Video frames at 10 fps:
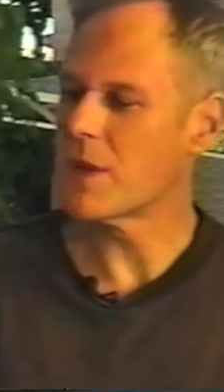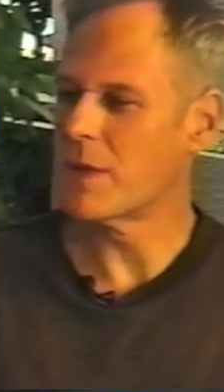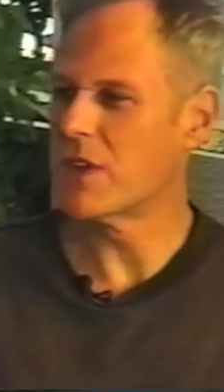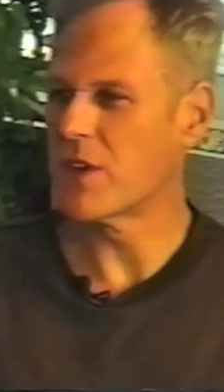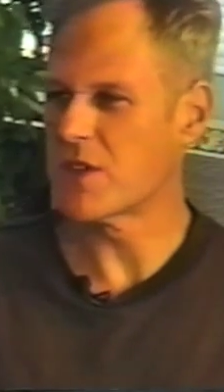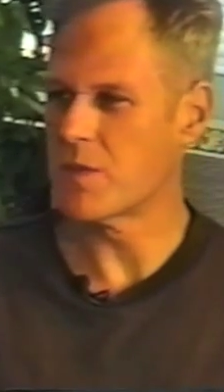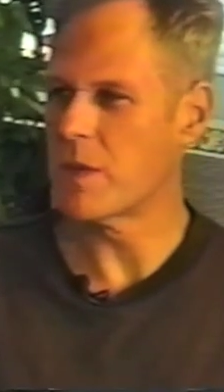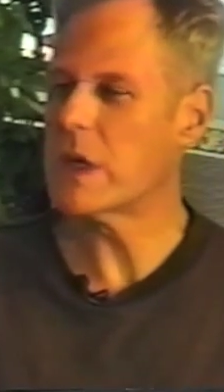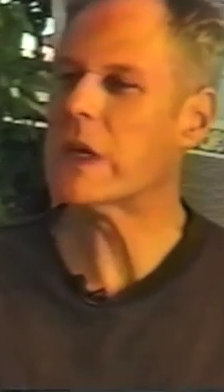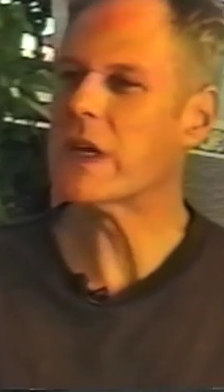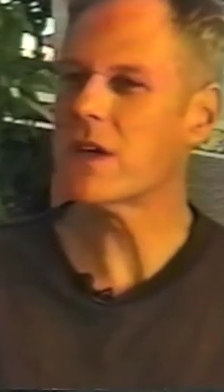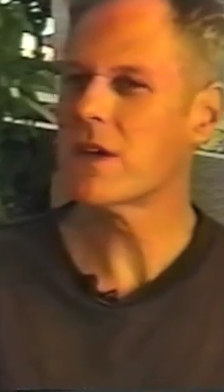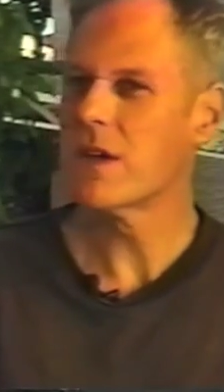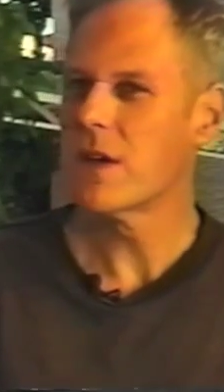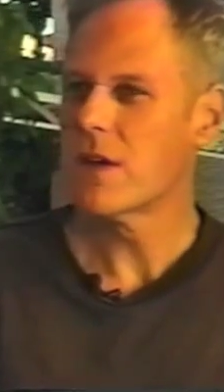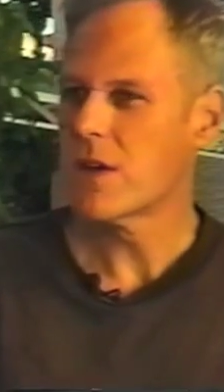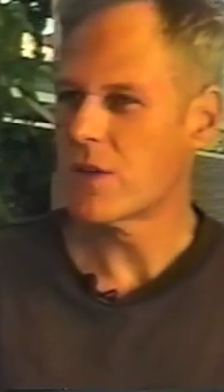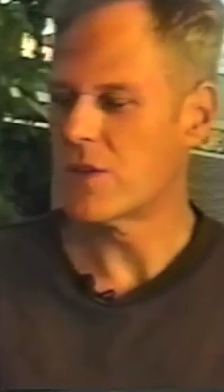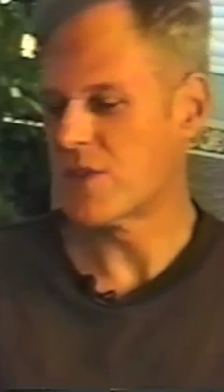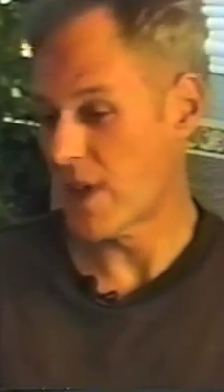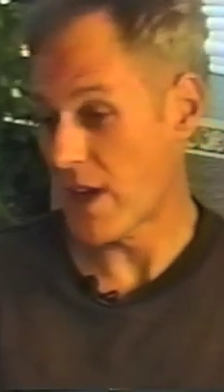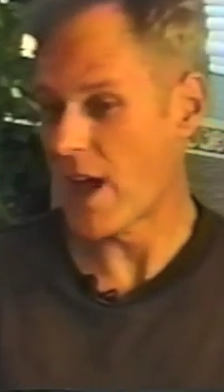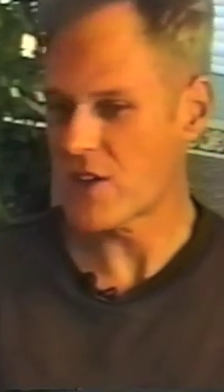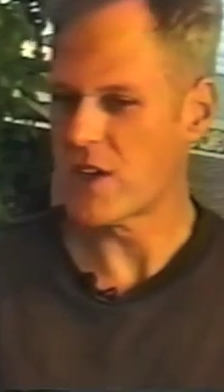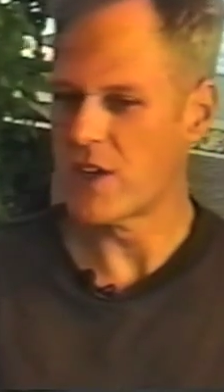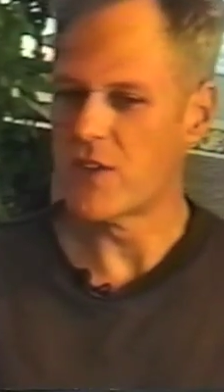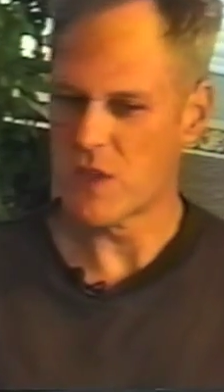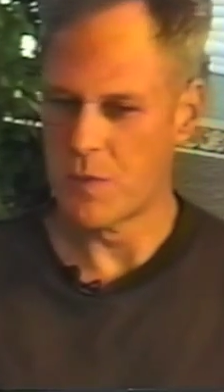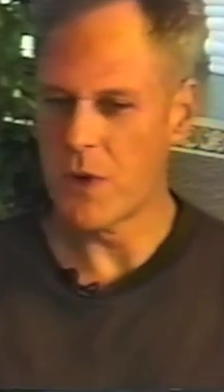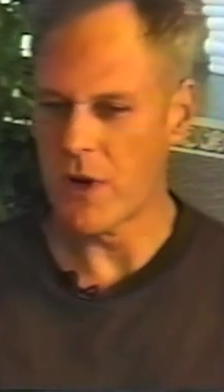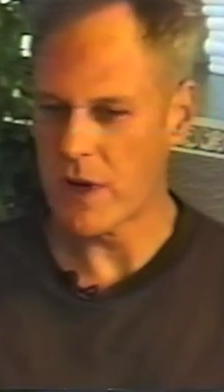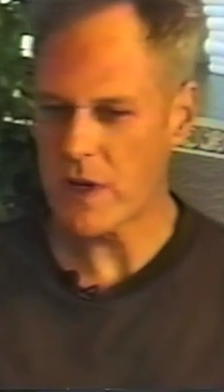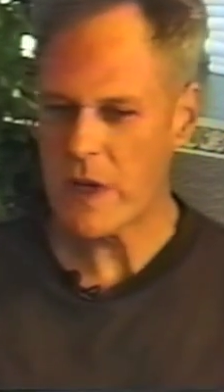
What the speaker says: I mean, there's me, who's like actually in this book,